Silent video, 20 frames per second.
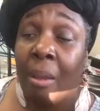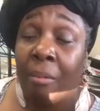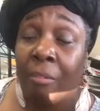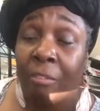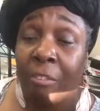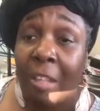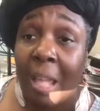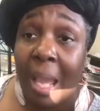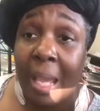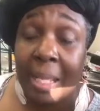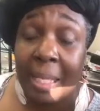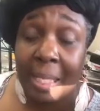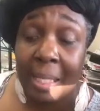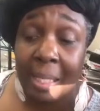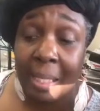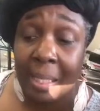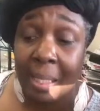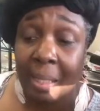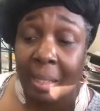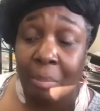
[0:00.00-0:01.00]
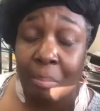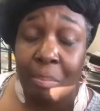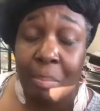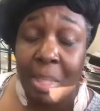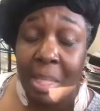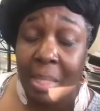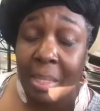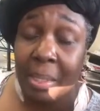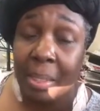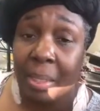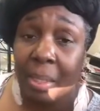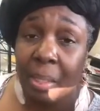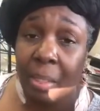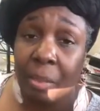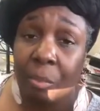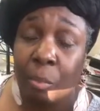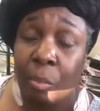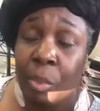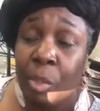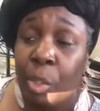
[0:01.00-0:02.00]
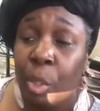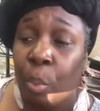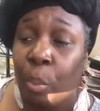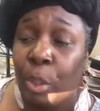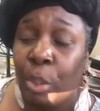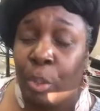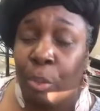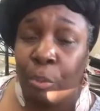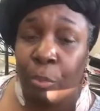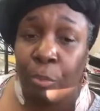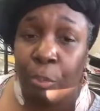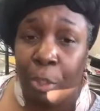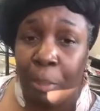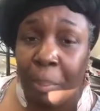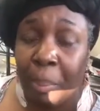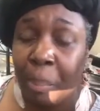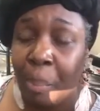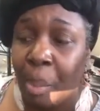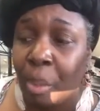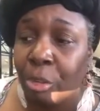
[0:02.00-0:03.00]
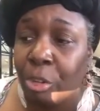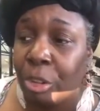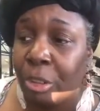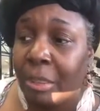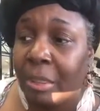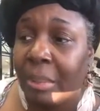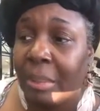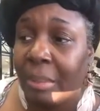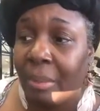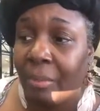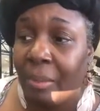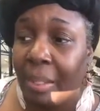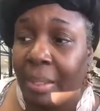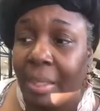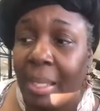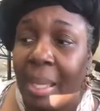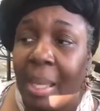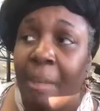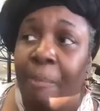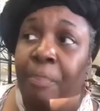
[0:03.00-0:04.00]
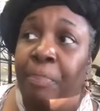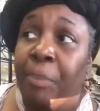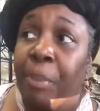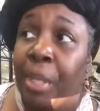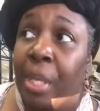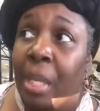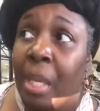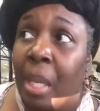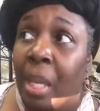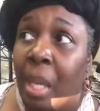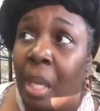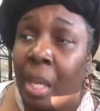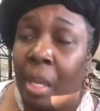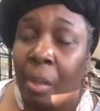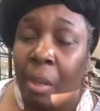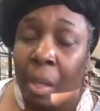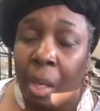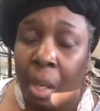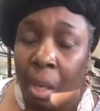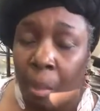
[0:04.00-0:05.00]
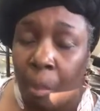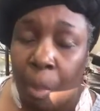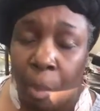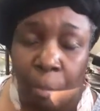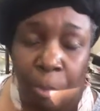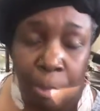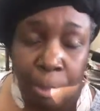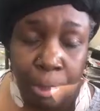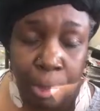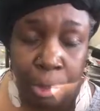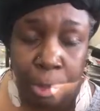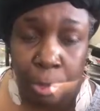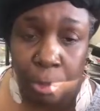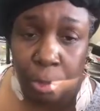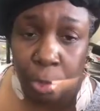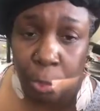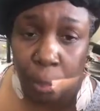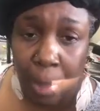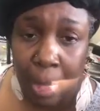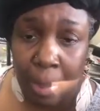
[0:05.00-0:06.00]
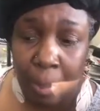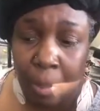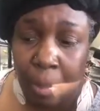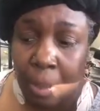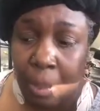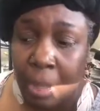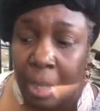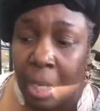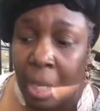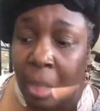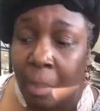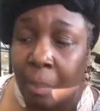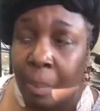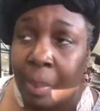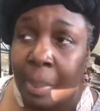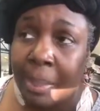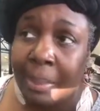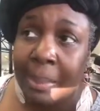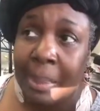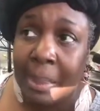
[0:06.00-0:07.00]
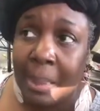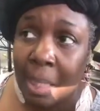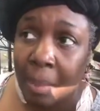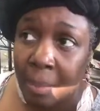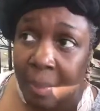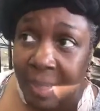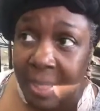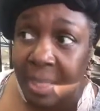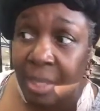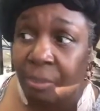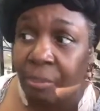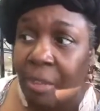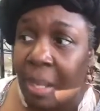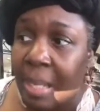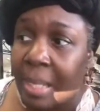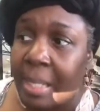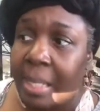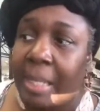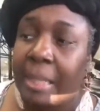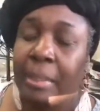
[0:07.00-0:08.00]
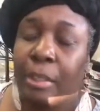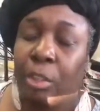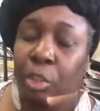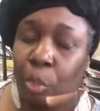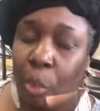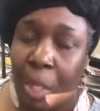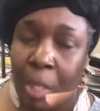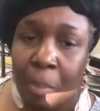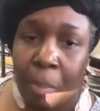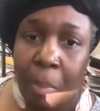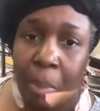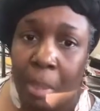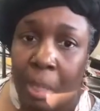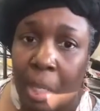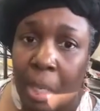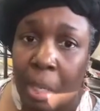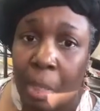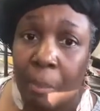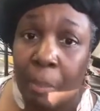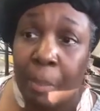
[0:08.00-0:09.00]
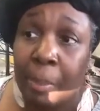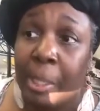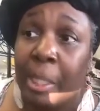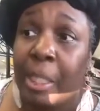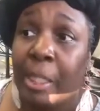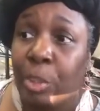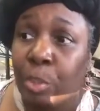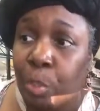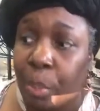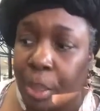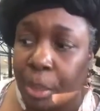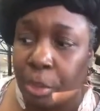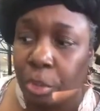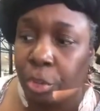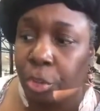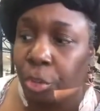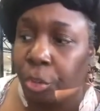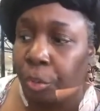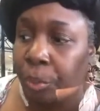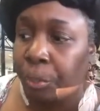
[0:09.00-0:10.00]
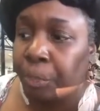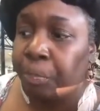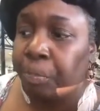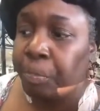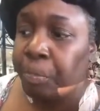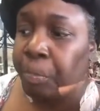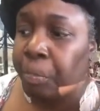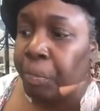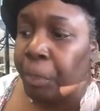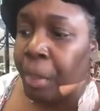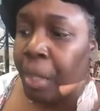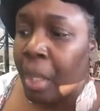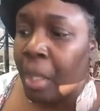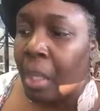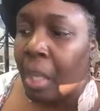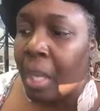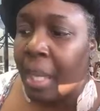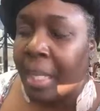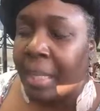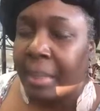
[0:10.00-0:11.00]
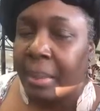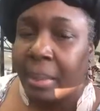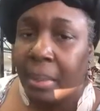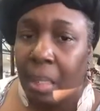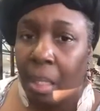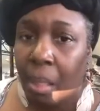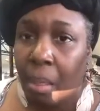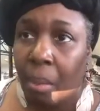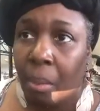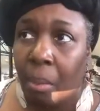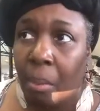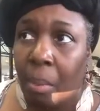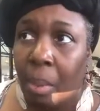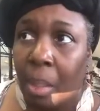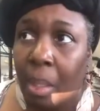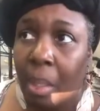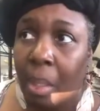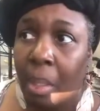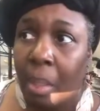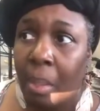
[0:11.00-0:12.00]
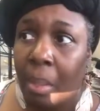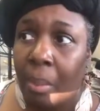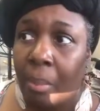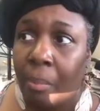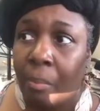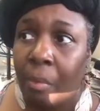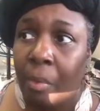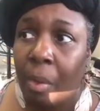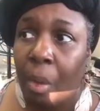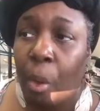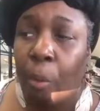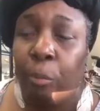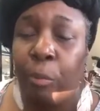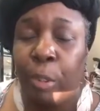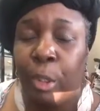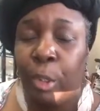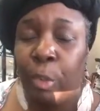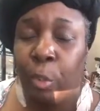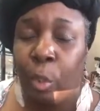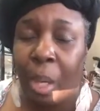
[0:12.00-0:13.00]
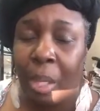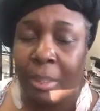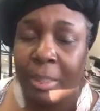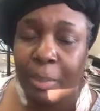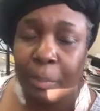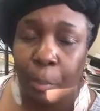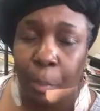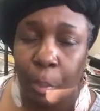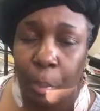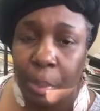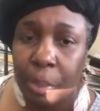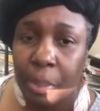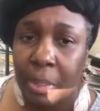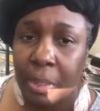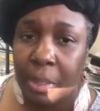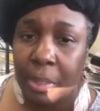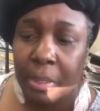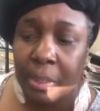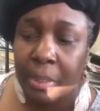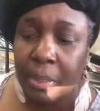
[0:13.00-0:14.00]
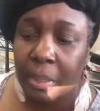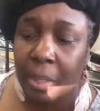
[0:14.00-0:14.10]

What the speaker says: Fly Ink Media, you know, we do free promotions and stuff like that. Both of them are trademark companies. Anytime you see Fly Ink, it's a trademark company. It's registered. So hopefully you all support us.